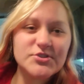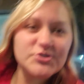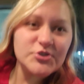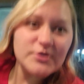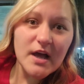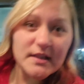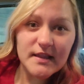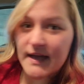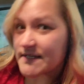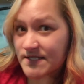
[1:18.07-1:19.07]
do not
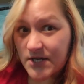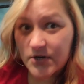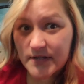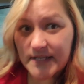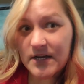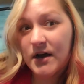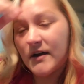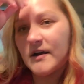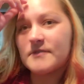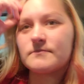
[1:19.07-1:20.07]
like to go to the
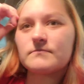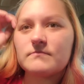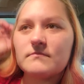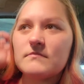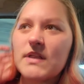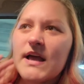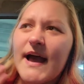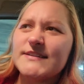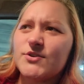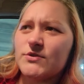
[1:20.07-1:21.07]
ER.
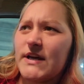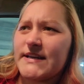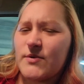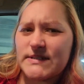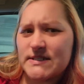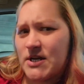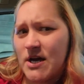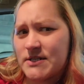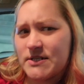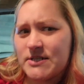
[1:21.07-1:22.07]
I don't like going to the
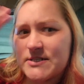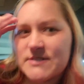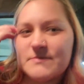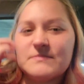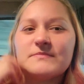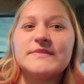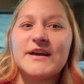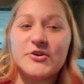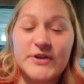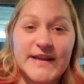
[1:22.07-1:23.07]
doctors.
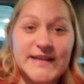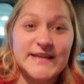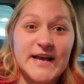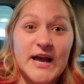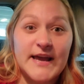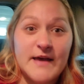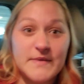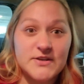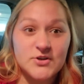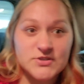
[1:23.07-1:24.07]
Now, granted, I am
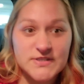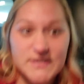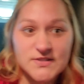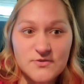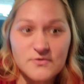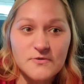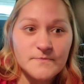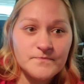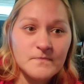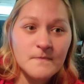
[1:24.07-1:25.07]
in nursing school,
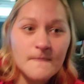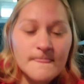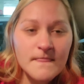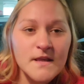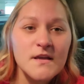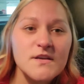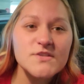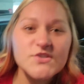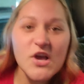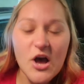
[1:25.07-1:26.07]

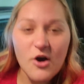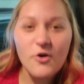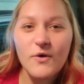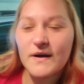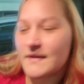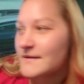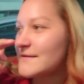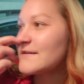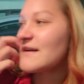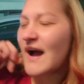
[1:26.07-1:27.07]
so
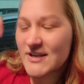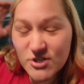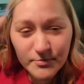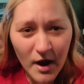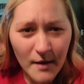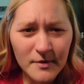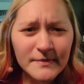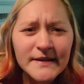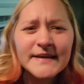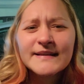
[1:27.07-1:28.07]
I should
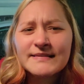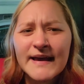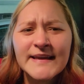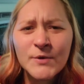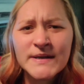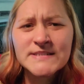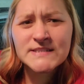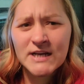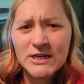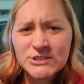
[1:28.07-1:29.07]
probably like going to the
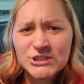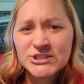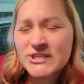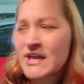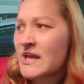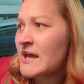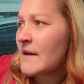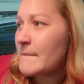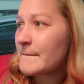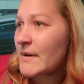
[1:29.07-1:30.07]
doctors.
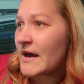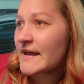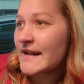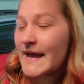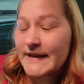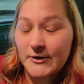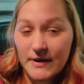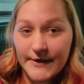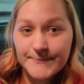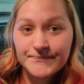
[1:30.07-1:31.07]
But
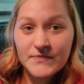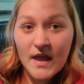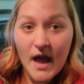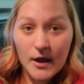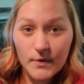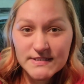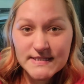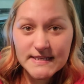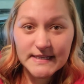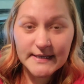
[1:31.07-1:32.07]
anyway, I went to
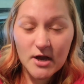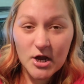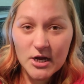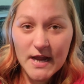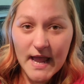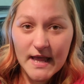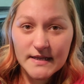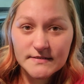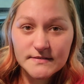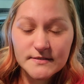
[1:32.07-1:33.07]
the ER
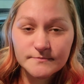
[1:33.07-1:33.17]
and